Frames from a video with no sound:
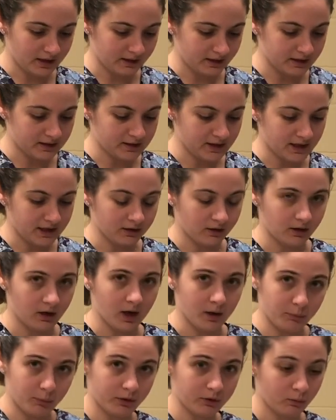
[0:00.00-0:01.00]
container
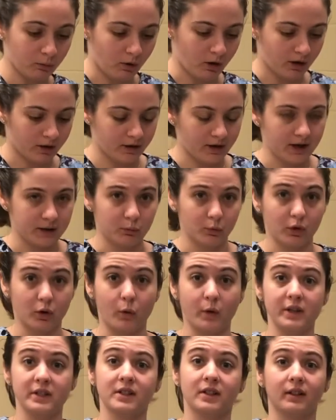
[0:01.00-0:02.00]
up with water, and we're
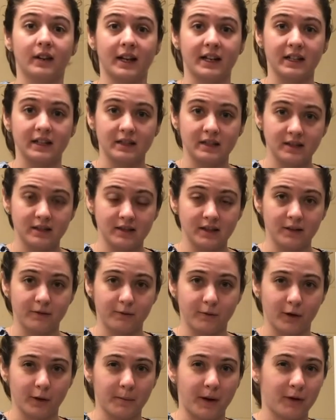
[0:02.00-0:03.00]
going to let it sit
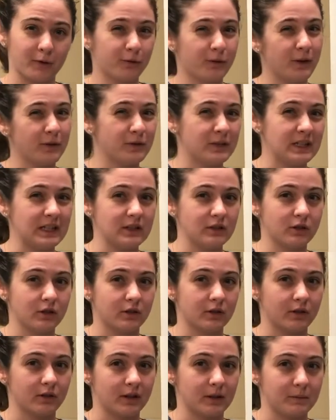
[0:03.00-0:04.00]
for about 15 to
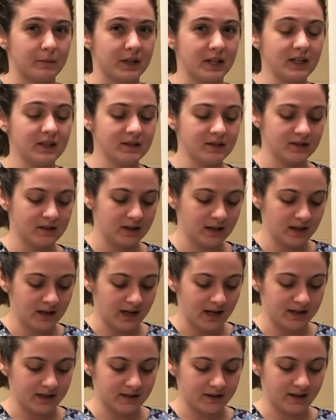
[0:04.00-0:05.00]
30 minutes.
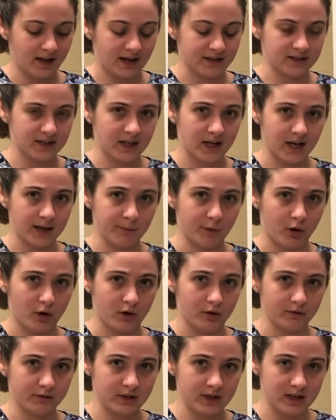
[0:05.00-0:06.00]
And in that time,
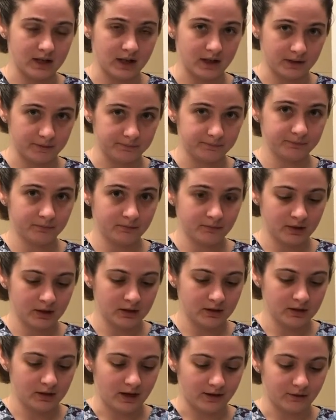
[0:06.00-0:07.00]
all the
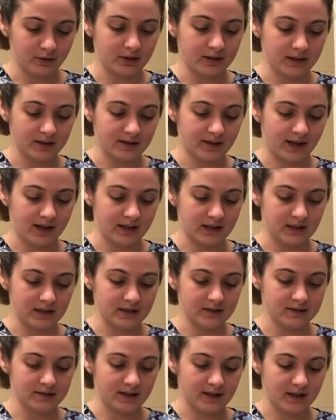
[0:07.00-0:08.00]
everything that
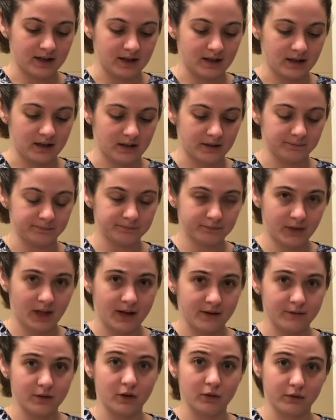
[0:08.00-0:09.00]
is
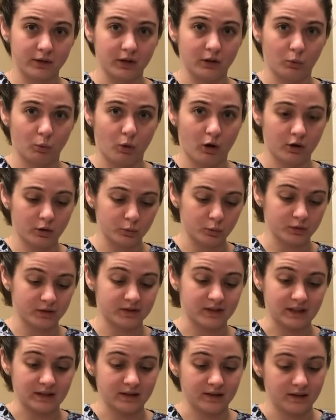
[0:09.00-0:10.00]
heavier than the water will
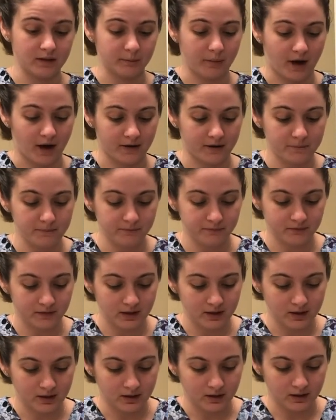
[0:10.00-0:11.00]
sink to the bottom,
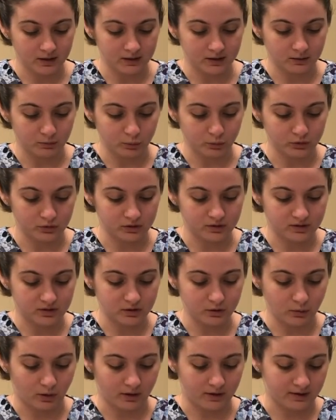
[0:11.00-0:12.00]
and then we'll
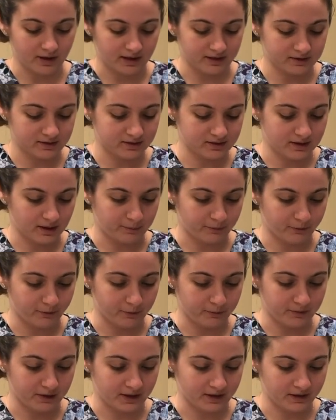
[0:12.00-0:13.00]
do our next step
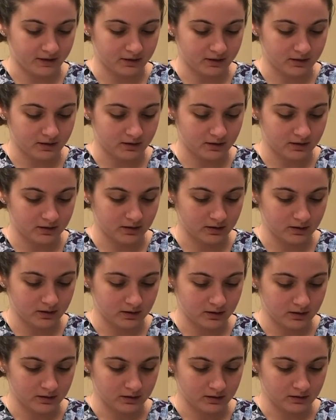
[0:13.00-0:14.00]
from there.
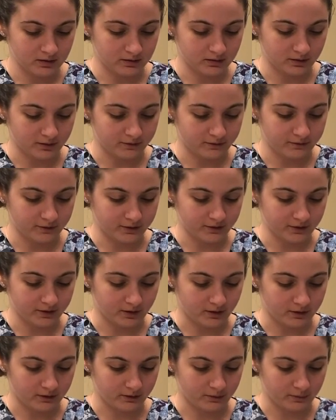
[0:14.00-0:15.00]
So fill it
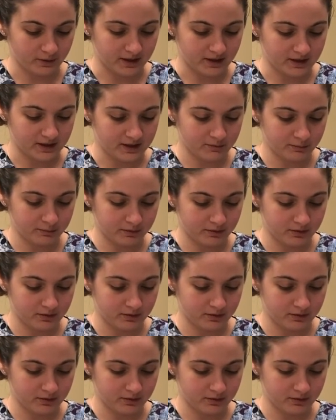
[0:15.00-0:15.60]
all the way up.